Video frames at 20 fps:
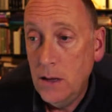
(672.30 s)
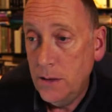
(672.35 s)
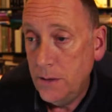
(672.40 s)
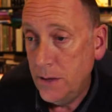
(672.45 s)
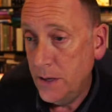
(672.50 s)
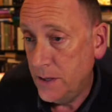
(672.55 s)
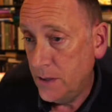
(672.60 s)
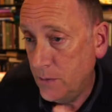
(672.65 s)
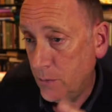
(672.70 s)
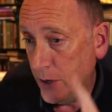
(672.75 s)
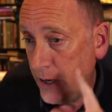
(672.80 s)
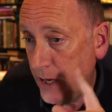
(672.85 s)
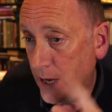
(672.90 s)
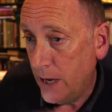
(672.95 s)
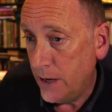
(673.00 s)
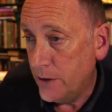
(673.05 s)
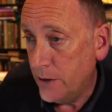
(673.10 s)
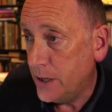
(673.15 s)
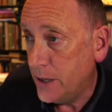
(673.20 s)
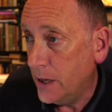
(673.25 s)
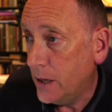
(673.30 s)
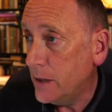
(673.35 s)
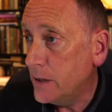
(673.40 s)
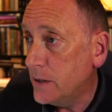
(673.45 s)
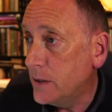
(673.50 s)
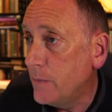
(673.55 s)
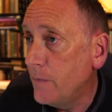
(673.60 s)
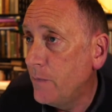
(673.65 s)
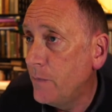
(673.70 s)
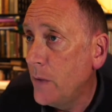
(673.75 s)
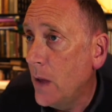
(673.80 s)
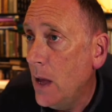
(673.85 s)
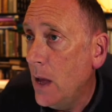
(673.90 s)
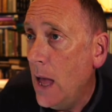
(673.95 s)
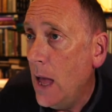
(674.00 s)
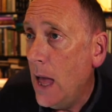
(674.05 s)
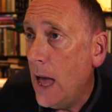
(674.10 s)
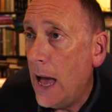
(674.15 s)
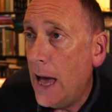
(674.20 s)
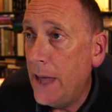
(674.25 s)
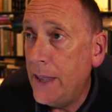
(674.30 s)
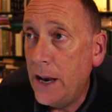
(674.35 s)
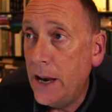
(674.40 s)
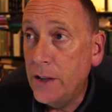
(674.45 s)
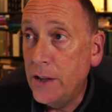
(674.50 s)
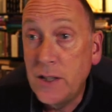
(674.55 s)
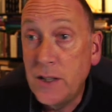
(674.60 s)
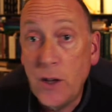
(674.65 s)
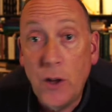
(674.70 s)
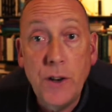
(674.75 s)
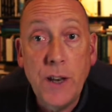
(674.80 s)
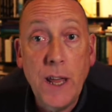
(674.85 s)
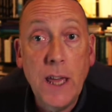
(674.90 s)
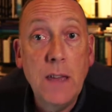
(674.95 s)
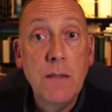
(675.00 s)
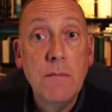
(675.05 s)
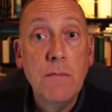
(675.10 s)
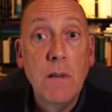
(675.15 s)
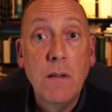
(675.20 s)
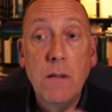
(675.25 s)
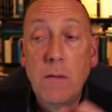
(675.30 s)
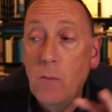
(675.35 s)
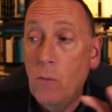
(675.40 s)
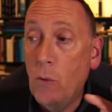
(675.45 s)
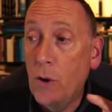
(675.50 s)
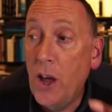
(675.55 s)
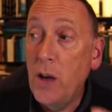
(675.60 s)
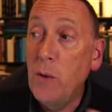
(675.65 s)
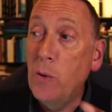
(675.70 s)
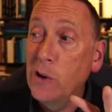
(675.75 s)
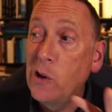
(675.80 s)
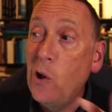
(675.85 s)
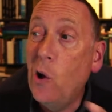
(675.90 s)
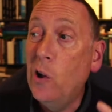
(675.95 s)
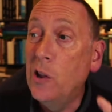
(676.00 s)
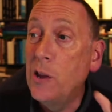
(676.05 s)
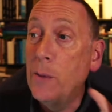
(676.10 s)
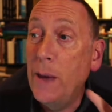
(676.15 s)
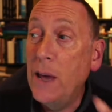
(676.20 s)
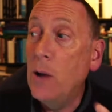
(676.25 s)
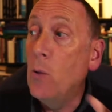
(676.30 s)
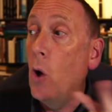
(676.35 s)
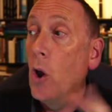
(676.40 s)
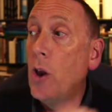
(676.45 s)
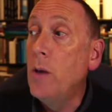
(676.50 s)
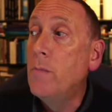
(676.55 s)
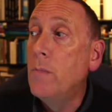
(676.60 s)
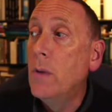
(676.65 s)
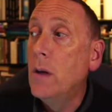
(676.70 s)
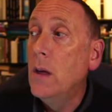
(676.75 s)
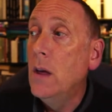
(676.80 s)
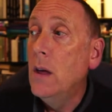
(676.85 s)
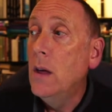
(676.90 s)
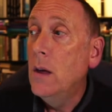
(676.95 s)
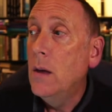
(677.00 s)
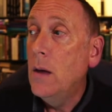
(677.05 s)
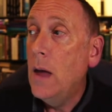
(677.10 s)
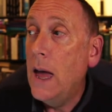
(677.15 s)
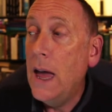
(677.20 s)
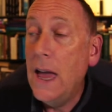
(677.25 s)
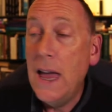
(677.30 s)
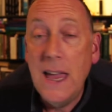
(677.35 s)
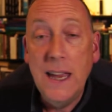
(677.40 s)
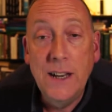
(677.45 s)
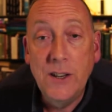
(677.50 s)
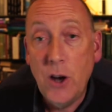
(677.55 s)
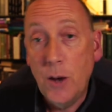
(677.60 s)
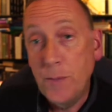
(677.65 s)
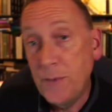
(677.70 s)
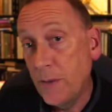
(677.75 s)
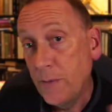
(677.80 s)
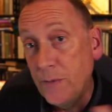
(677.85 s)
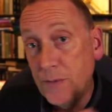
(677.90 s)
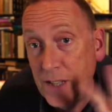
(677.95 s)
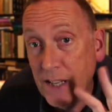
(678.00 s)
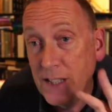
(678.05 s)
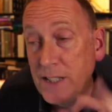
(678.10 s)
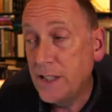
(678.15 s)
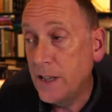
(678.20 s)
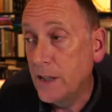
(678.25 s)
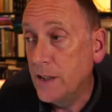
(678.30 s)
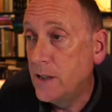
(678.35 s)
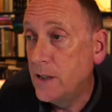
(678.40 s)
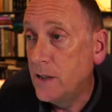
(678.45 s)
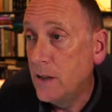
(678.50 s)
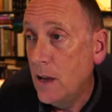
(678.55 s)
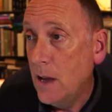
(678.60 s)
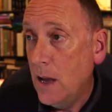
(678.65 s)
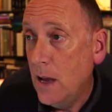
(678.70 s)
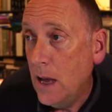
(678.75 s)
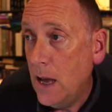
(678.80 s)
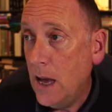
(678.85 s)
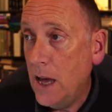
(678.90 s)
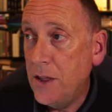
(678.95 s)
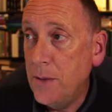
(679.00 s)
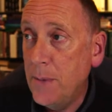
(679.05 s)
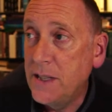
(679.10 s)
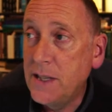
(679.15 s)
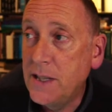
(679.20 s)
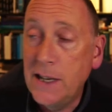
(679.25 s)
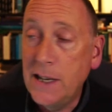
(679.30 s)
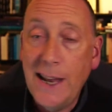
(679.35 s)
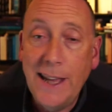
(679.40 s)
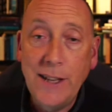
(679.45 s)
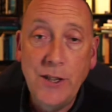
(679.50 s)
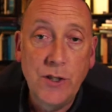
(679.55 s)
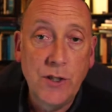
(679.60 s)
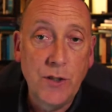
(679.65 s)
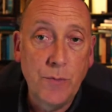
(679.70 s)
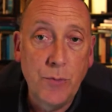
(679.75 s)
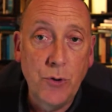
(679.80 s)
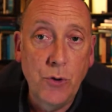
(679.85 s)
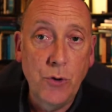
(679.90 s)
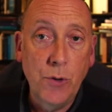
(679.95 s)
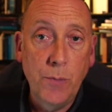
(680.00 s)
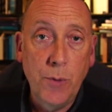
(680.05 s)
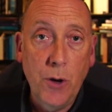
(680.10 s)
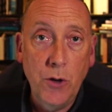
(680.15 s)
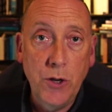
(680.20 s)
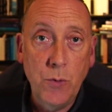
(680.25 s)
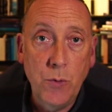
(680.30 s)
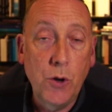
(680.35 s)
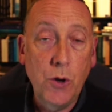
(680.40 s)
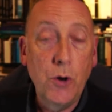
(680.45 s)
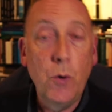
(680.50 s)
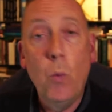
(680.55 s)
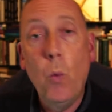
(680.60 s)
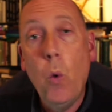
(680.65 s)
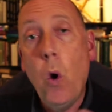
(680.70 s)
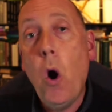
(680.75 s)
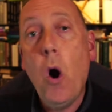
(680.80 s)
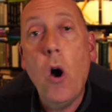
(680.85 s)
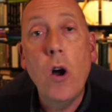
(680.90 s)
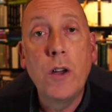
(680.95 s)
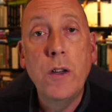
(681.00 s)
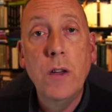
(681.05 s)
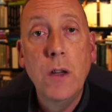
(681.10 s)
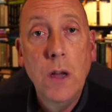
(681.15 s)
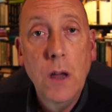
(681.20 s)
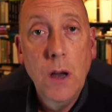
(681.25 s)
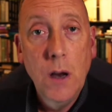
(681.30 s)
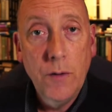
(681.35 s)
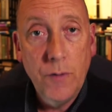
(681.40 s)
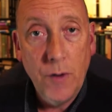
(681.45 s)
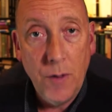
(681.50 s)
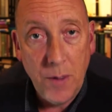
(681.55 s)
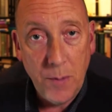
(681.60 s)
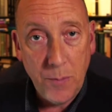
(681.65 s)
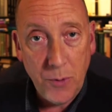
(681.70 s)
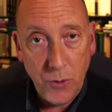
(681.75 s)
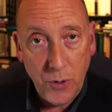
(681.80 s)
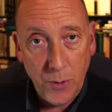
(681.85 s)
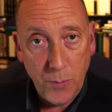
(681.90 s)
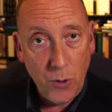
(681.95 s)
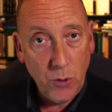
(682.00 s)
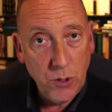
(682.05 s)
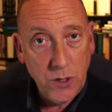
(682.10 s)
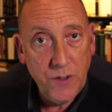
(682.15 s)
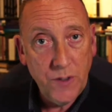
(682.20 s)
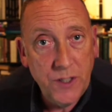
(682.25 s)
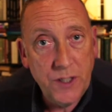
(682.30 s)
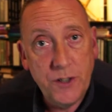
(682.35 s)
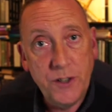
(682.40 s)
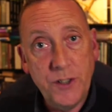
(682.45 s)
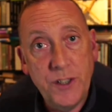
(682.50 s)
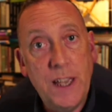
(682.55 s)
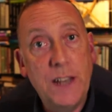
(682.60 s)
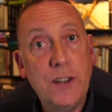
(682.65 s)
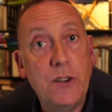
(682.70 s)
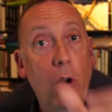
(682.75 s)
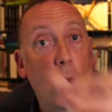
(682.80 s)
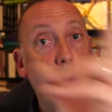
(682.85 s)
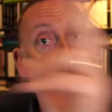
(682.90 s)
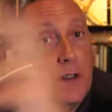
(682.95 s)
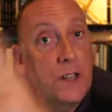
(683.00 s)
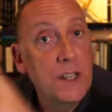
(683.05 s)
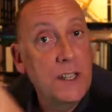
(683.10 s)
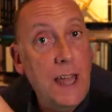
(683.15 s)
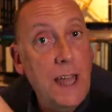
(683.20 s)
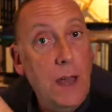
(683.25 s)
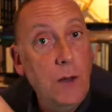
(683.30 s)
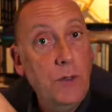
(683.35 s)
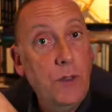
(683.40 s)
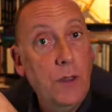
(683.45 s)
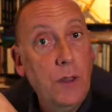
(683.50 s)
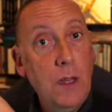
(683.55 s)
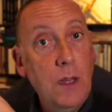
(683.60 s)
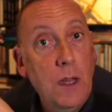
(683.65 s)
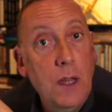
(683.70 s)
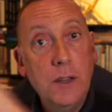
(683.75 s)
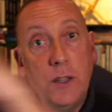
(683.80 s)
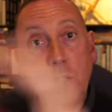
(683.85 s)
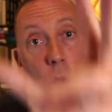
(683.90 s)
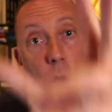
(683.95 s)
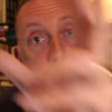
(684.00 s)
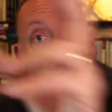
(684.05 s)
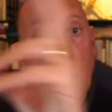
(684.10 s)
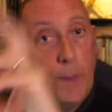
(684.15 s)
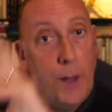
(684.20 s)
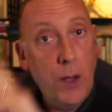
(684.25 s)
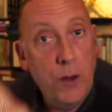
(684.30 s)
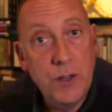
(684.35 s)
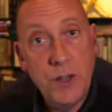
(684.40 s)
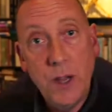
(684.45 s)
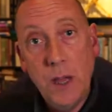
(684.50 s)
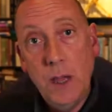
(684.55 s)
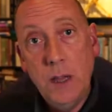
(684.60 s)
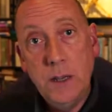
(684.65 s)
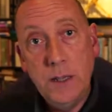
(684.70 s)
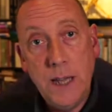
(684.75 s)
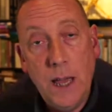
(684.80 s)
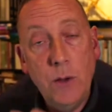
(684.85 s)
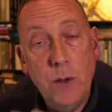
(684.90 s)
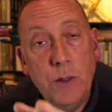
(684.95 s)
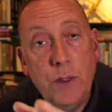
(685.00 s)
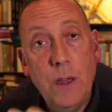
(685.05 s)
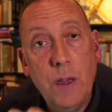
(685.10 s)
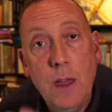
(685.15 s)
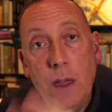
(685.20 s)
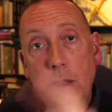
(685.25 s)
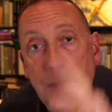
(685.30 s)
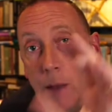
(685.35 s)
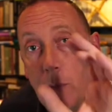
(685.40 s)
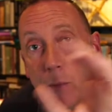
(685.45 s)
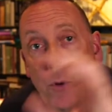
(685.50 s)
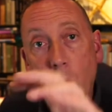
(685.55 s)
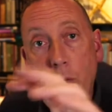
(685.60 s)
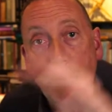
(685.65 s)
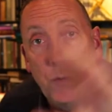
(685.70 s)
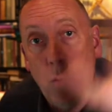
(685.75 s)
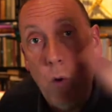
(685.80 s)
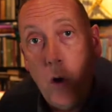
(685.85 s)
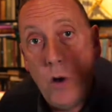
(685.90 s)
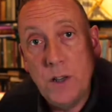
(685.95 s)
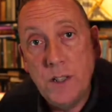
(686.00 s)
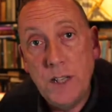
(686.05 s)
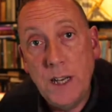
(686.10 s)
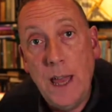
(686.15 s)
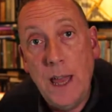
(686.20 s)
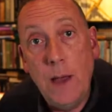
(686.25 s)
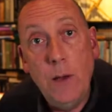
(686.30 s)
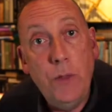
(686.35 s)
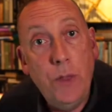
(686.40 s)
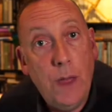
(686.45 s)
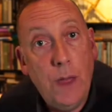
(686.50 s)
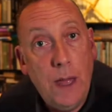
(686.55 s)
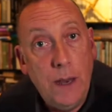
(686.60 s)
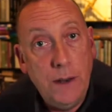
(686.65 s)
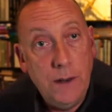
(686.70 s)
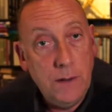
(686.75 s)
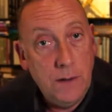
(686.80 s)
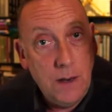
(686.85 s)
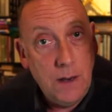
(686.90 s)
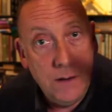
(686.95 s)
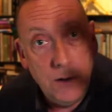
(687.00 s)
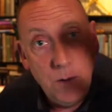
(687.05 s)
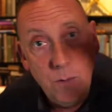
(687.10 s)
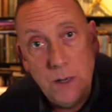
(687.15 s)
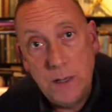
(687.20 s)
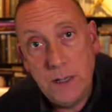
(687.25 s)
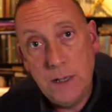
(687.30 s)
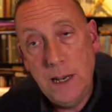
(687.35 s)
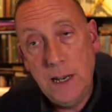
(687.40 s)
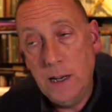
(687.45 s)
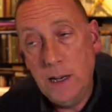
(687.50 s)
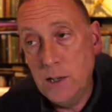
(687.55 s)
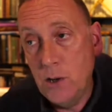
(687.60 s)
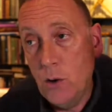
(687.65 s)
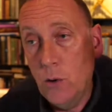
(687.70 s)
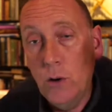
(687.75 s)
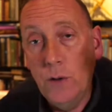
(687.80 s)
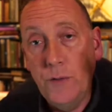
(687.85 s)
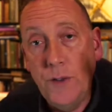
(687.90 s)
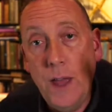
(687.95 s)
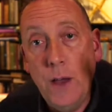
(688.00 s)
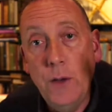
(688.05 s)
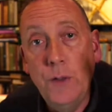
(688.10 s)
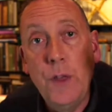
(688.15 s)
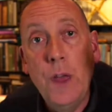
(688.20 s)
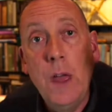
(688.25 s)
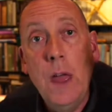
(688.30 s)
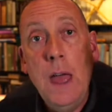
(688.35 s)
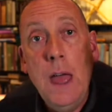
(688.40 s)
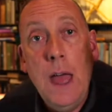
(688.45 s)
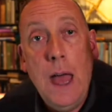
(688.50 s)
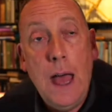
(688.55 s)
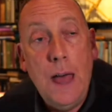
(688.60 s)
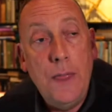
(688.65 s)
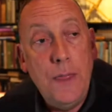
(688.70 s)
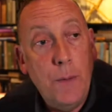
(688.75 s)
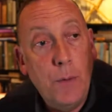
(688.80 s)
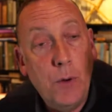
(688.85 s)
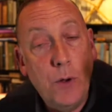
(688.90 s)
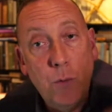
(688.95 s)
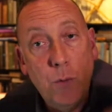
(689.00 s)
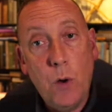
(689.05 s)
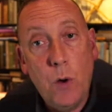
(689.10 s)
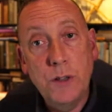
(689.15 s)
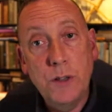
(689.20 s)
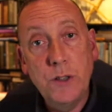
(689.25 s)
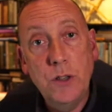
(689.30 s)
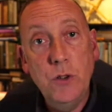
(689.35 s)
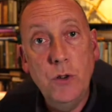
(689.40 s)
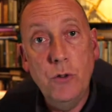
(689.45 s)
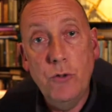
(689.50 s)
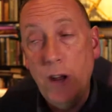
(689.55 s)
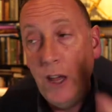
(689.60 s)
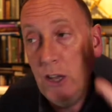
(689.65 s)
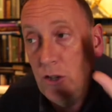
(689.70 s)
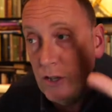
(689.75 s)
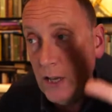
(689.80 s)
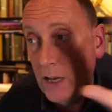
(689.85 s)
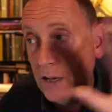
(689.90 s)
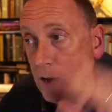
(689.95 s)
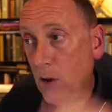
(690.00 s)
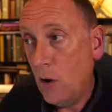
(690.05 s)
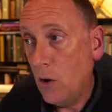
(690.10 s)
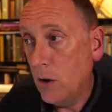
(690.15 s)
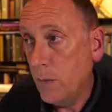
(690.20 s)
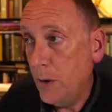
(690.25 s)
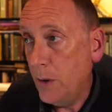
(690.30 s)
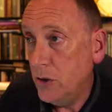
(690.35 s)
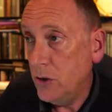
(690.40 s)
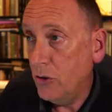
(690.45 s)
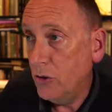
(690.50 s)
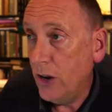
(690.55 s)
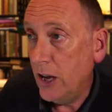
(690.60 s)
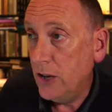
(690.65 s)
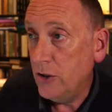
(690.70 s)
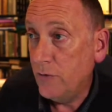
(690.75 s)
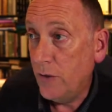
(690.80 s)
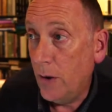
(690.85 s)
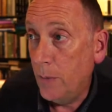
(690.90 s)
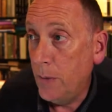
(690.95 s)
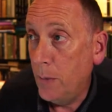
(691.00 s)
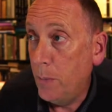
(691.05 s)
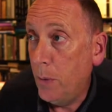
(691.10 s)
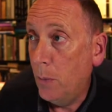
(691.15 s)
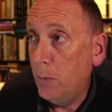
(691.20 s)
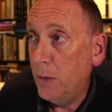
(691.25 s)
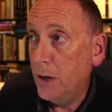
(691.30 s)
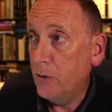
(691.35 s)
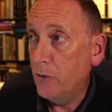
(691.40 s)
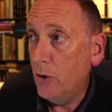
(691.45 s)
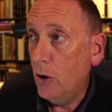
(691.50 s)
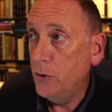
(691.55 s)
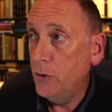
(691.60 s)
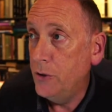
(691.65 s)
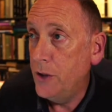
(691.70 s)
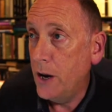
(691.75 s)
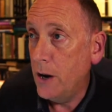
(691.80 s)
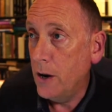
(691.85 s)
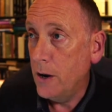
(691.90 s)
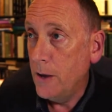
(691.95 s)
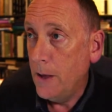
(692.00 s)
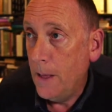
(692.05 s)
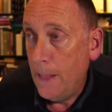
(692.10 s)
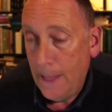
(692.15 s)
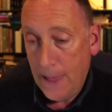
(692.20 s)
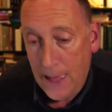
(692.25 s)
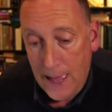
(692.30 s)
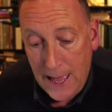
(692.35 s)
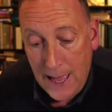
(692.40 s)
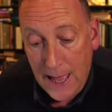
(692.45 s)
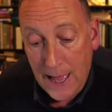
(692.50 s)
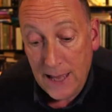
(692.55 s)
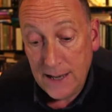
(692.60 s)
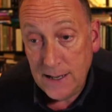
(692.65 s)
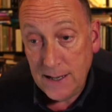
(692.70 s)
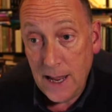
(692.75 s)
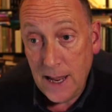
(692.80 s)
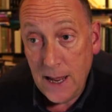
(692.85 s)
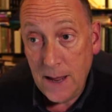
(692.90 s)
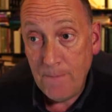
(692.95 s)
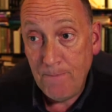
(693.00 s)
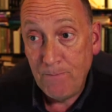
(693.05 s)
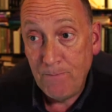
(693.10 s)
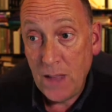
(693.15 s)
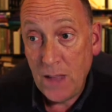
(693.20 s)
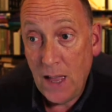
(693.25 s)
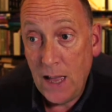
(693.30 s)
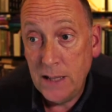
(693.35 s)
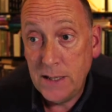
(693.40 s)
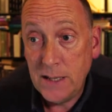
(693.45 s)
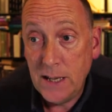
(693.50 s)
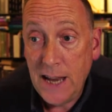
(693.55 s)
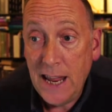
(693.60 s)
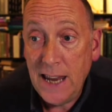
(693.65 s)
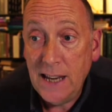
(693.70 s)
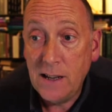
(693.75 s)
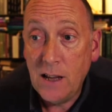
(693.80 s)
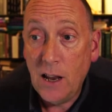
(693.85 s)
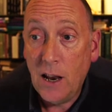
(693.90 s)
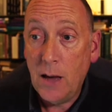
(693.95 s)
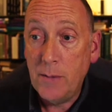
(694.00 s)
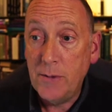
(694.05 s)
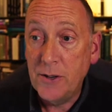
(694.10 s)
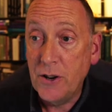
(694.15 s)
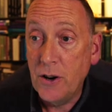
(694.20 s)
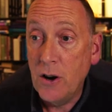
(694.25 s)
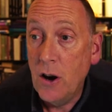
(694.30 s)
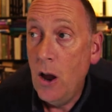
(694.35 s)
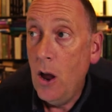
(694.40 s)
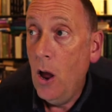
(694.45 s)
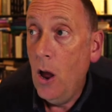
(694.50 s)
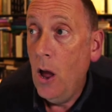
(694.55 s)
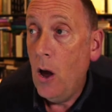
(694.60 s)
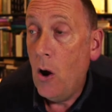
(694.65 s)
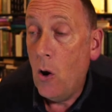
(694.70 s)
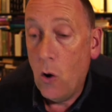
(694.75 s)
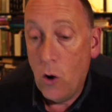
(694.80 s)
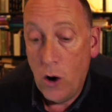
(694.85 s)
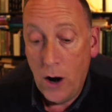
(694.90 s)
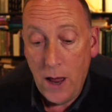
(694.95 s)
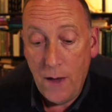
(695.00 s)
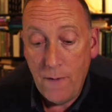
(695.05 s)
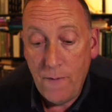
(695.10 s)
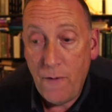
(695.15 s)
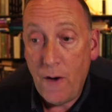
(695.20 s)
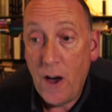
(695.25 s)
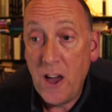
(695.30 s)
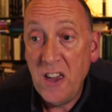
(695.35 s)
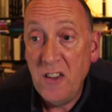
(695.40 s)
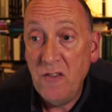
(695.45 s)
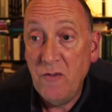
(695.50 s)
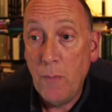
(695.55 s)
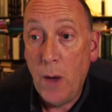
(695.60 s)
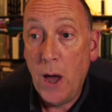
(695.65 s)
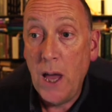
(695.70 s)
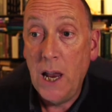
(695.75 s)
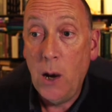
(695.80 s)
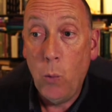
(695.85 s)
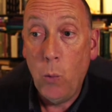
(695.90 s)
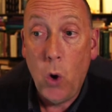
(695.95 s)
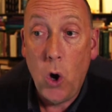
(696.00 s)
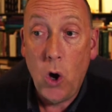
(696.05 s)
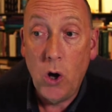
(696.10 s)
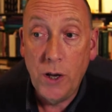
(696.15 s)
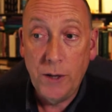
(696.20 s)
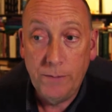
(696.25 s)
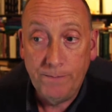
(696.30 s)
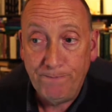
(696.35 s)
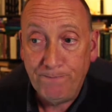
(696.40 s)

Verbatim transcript: this is where you get your tickets. And then on Sunday, what I would call the big one uh, in terms of distance, uh, the myths and legends of Brú na Bóinne. We're going to walk from the Brú na Bóinne Visitor Centre over to Dowth, talk about Dowth. Then we're going to walk to Knowth and do a little tour of Knowth. And then we're going to walk to Newgrange and talk about Newgrange from the public road there. And um, it's an eight kilometre or five mile walk.